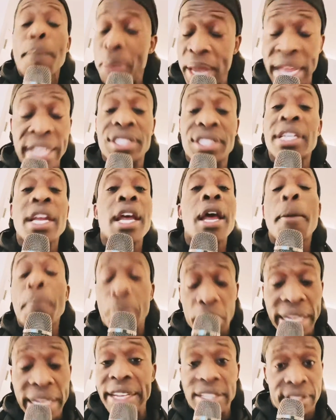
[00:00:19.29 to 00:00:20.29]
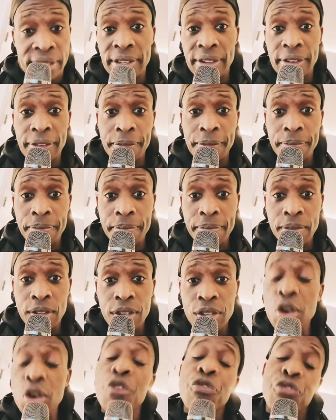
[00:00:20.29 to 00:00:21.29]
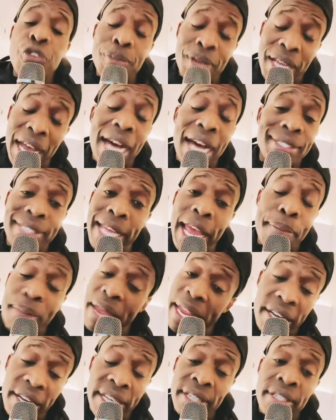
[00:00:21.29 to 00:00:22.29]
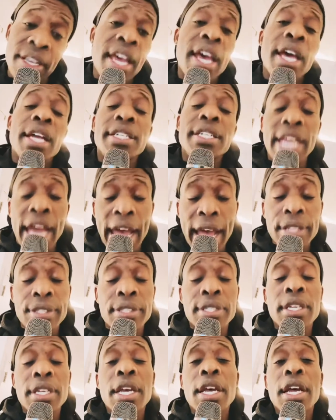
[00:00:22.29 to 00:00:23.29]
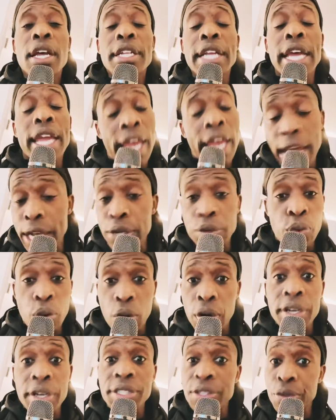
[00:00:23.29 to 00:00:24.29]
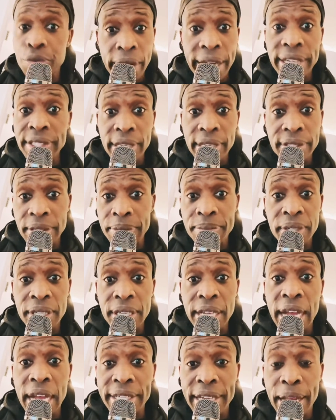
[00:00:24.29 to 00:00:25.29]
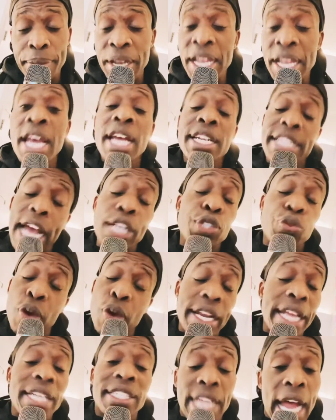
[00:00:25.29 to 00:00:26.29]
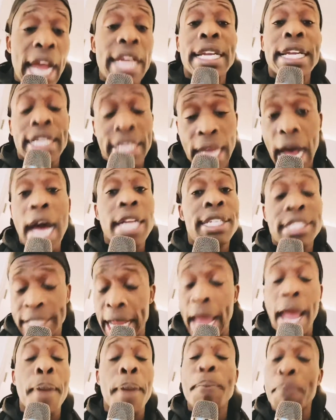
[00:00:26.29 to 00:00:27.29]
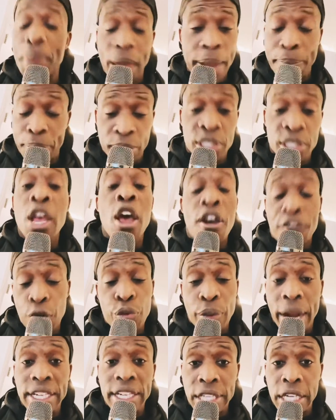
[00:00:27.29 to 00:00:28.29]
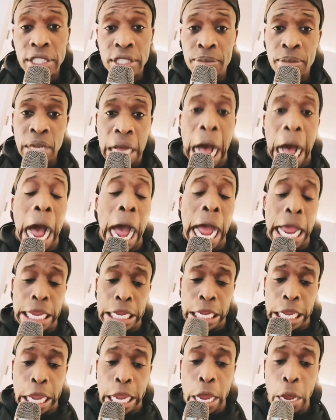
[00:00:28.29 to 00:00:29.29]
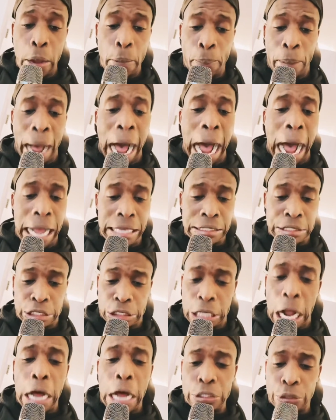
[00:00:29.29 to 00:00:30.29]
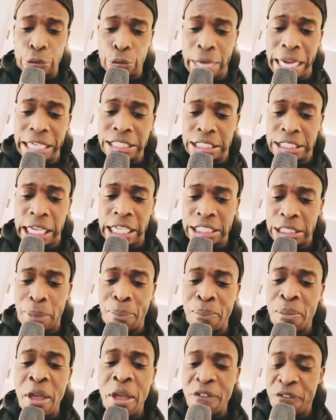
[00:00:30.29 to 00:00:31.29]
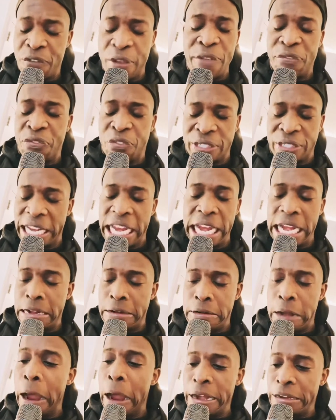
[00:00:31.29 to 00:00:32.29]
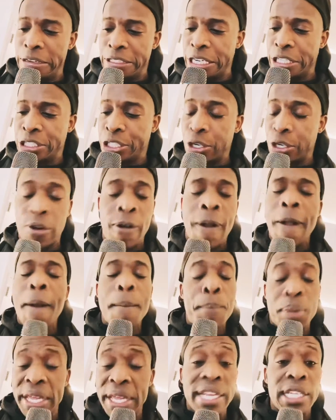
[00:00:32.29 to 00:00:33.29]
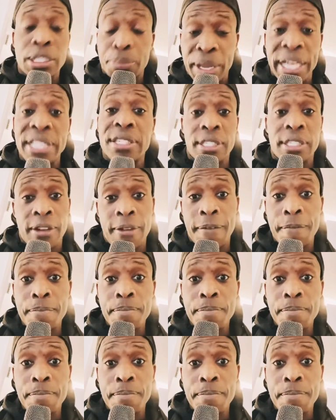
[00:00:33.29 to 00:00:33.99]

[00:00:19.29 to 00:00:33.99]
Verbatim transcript: Bitch, please. You're from goddamn England. That's the headquarters of racism. Goddammit. That's where they sign the goddamn papers for racism. I hereby start racism, 1592. Please, bitch.